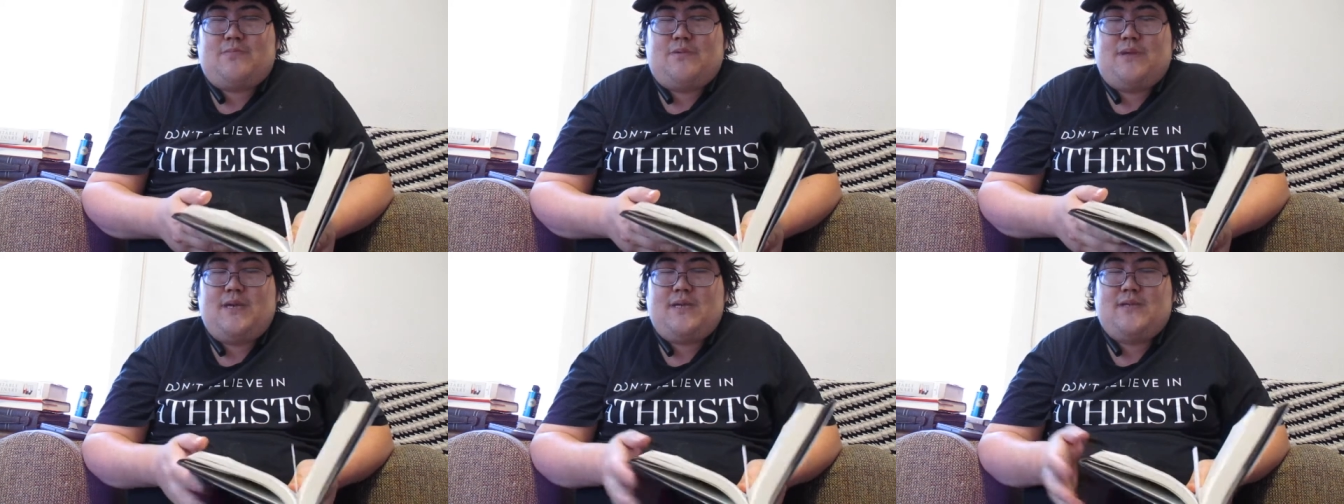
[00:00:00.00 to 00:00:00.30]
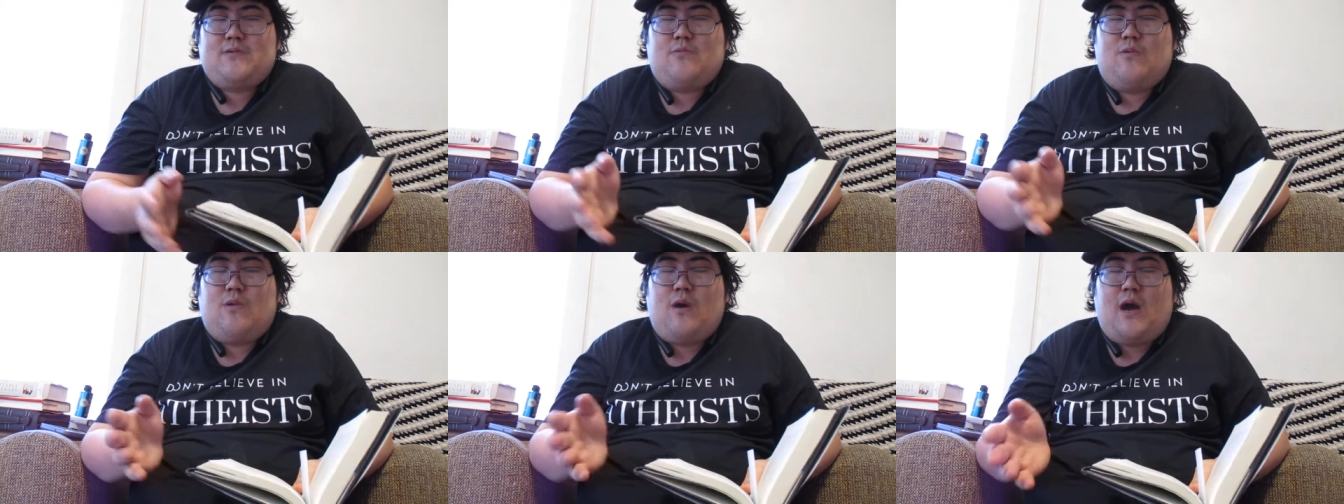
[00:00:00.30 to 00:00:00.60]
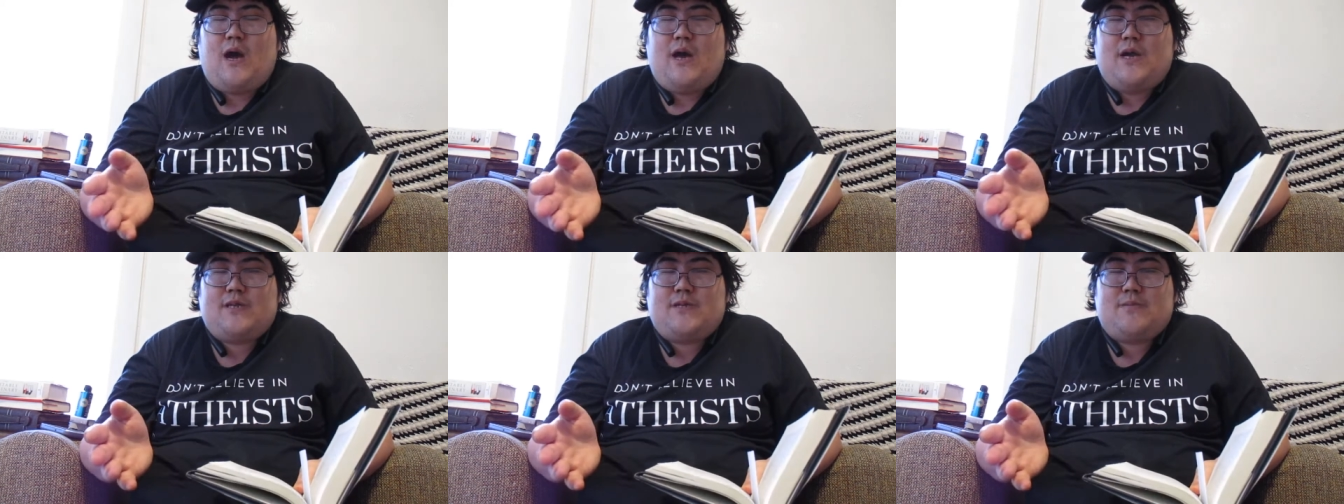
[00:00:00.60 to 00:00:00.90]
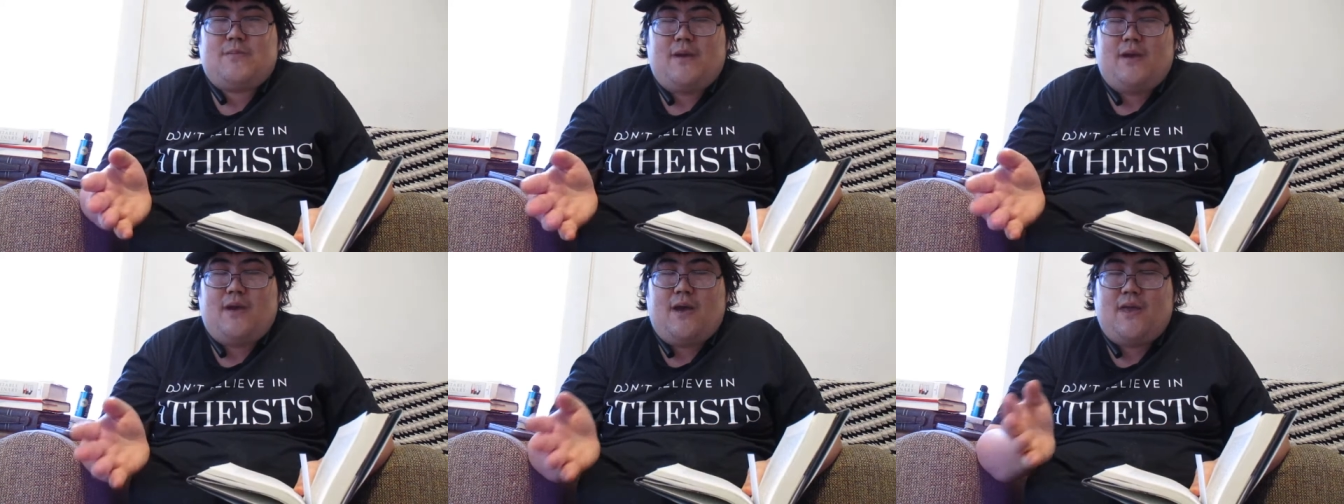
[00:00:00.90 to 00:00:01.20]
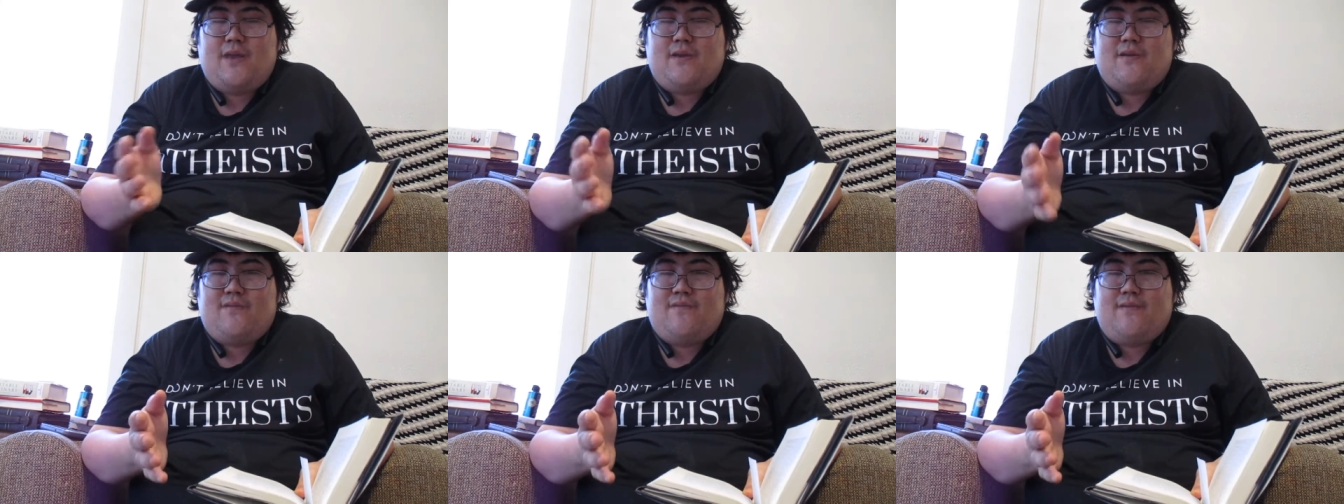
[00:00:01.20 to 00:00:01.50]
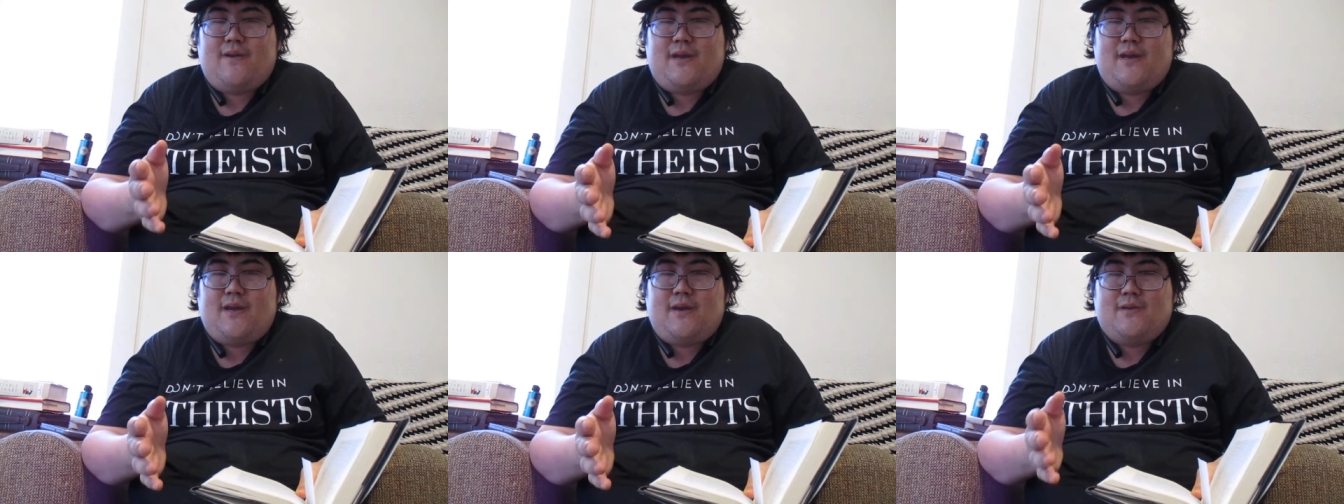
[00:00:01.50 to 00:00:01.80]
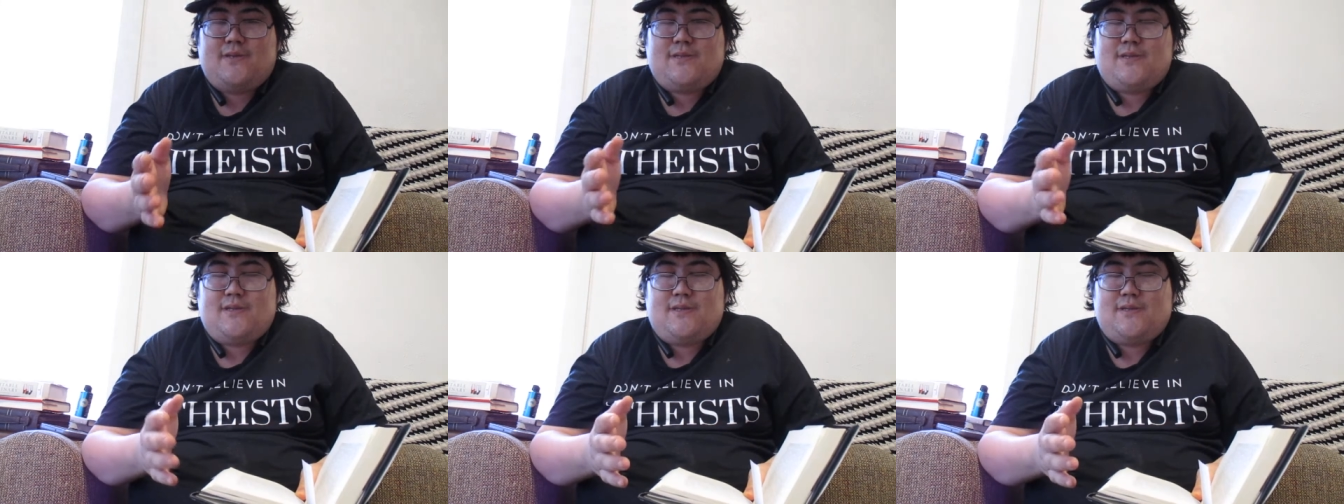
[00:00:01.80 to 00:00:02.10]
please watch my other
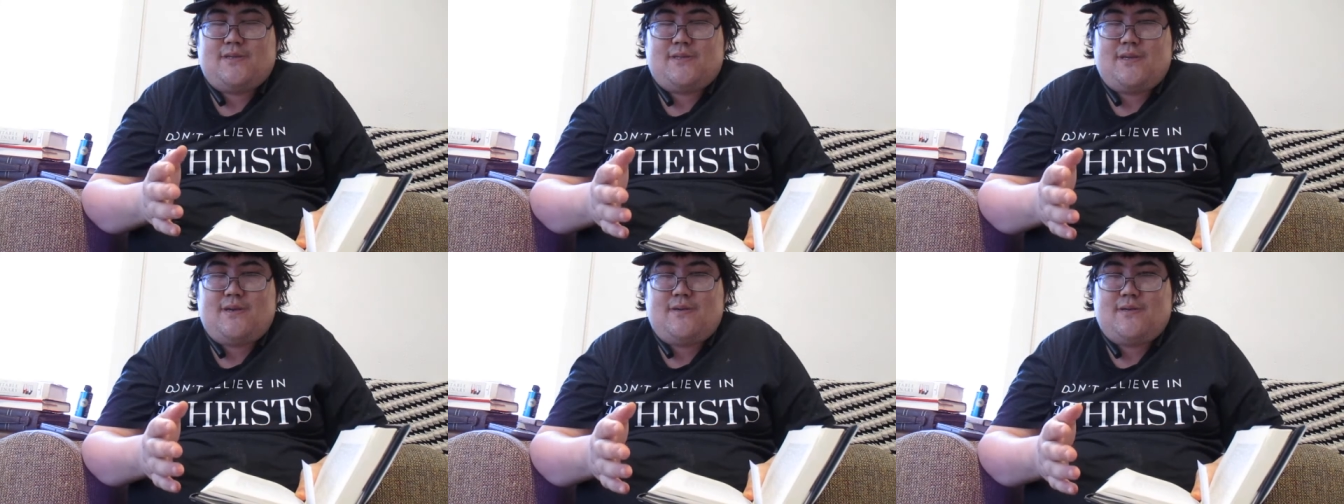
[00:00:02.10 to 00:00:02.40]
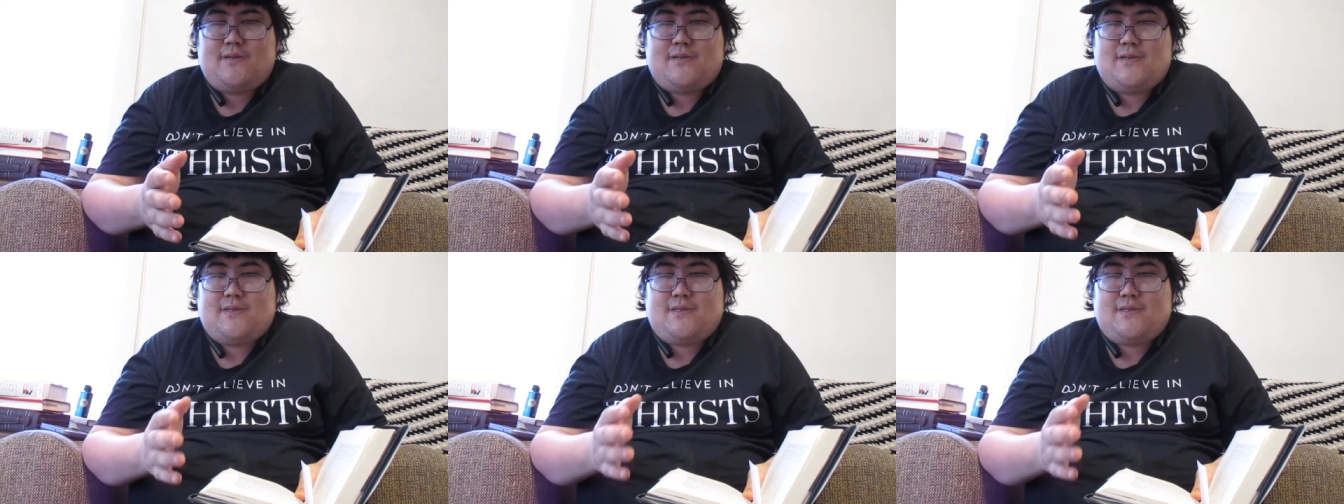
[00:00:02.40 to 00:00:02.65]
videos in the series.